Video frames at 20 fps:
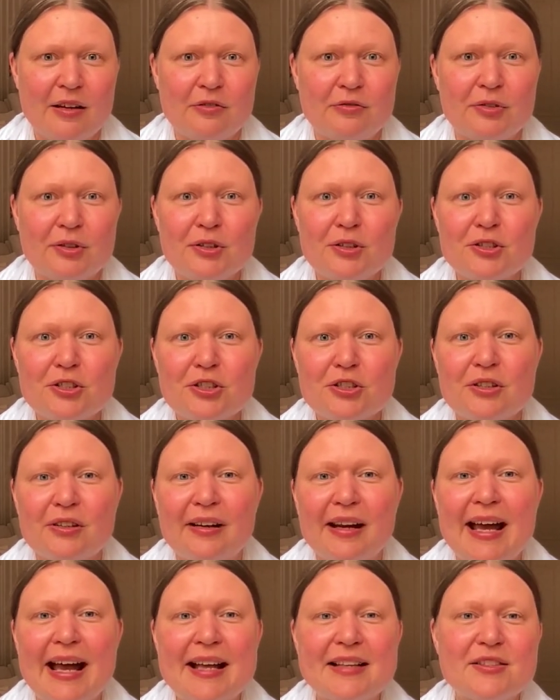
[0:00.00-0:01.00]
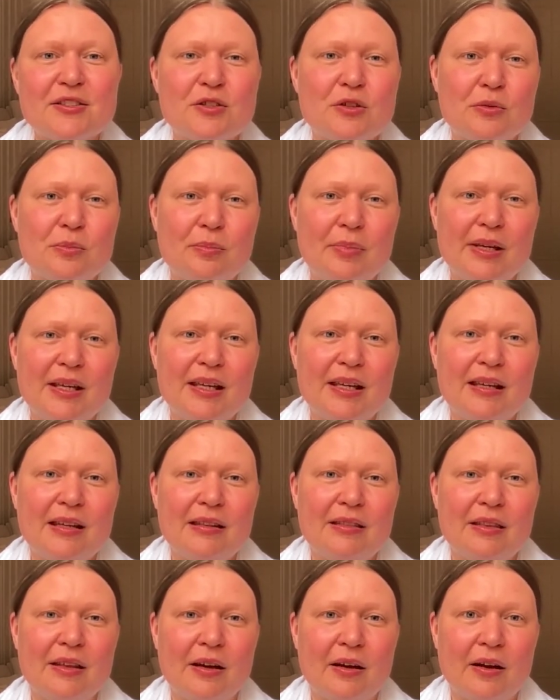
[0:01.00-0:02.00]
first there has to be
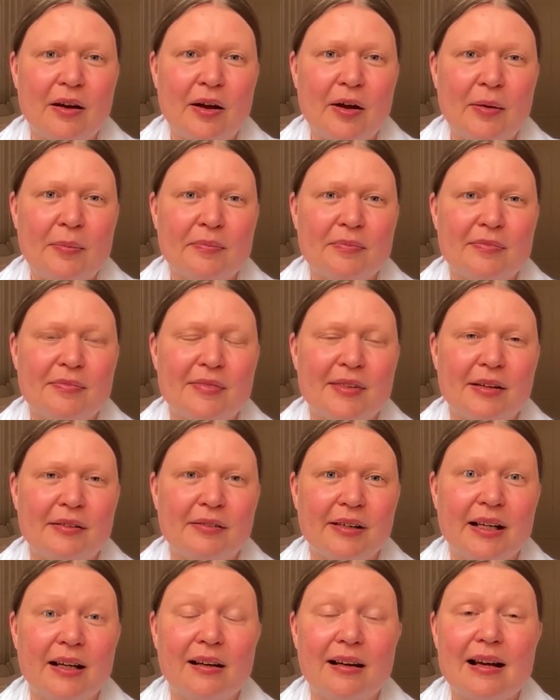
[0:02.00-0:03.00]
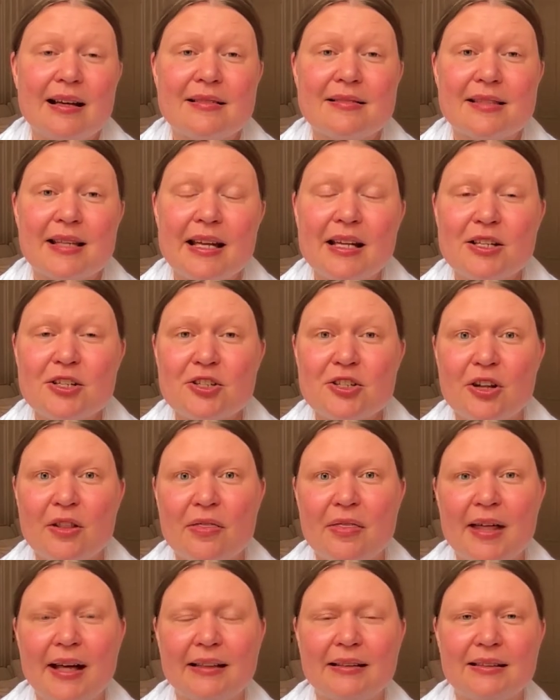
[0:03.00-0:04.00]
the realization
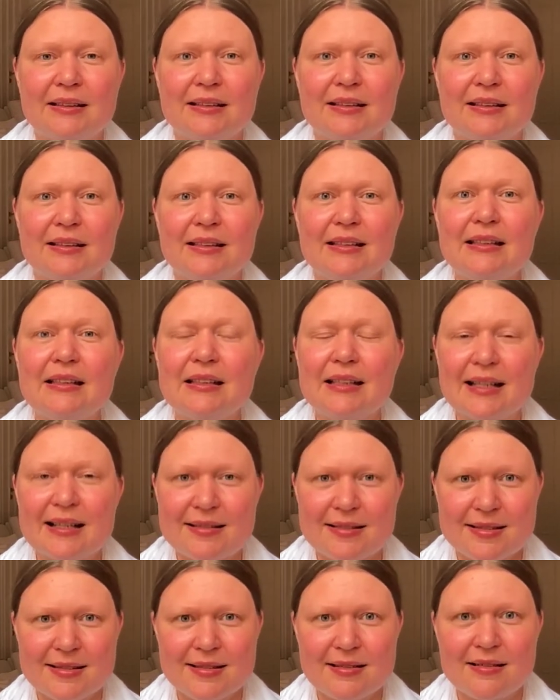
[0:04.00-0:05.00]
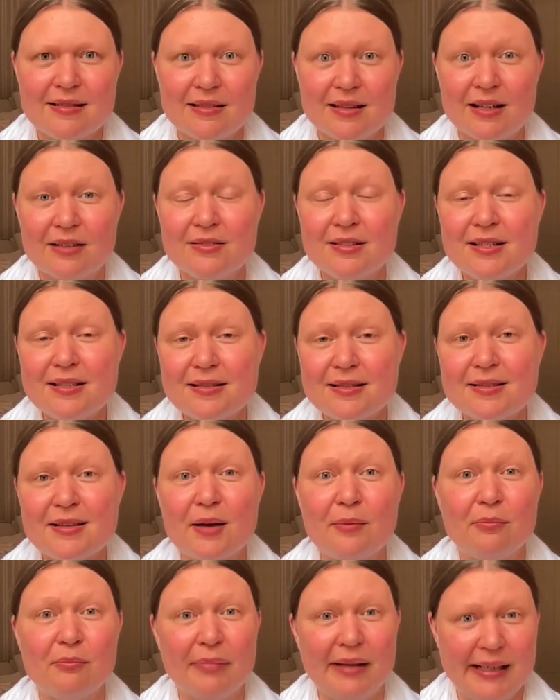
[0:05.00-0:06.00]
that yes, there is
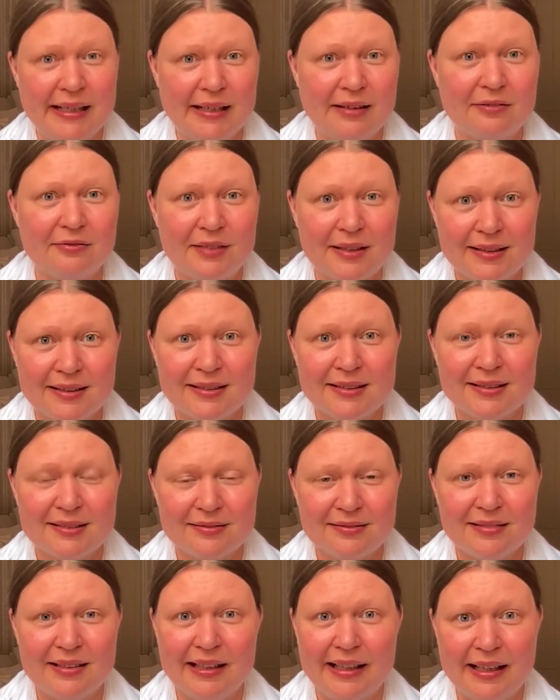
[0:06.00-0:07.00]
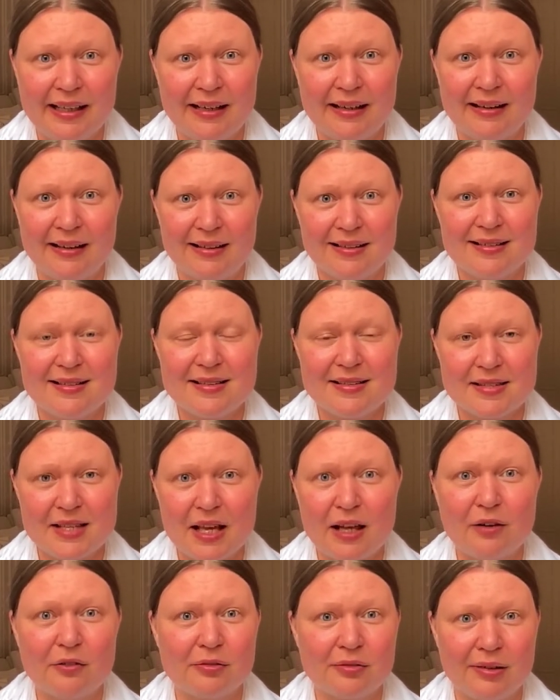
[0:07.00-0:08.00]
some benefit in
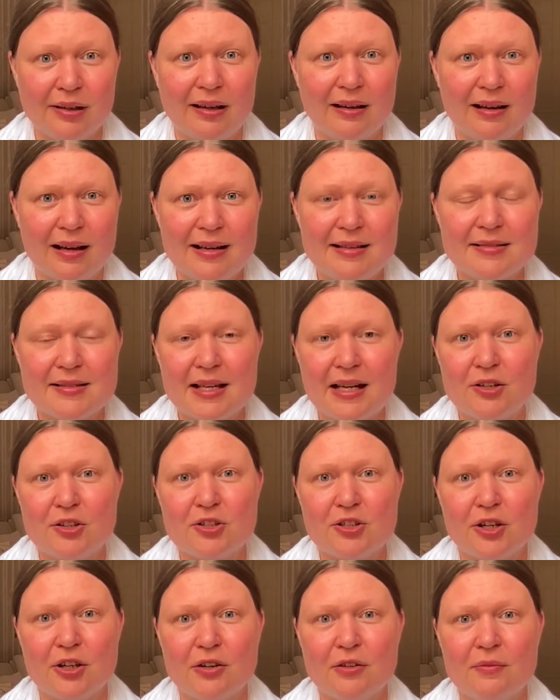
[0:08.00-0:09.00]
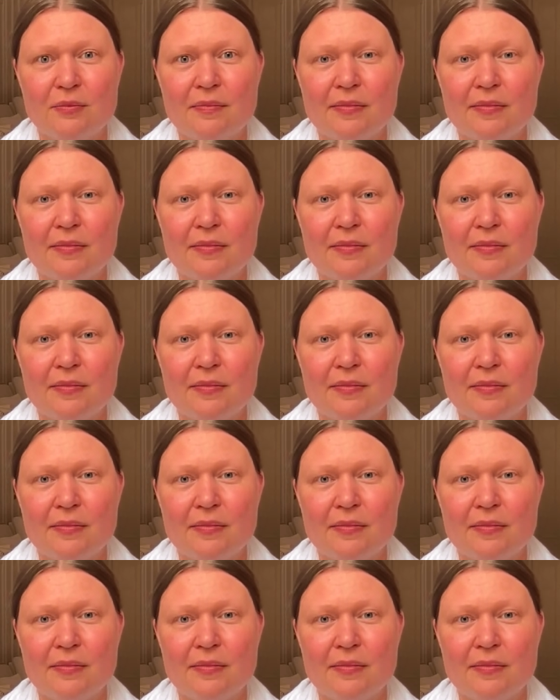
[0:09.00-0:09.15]
self realization.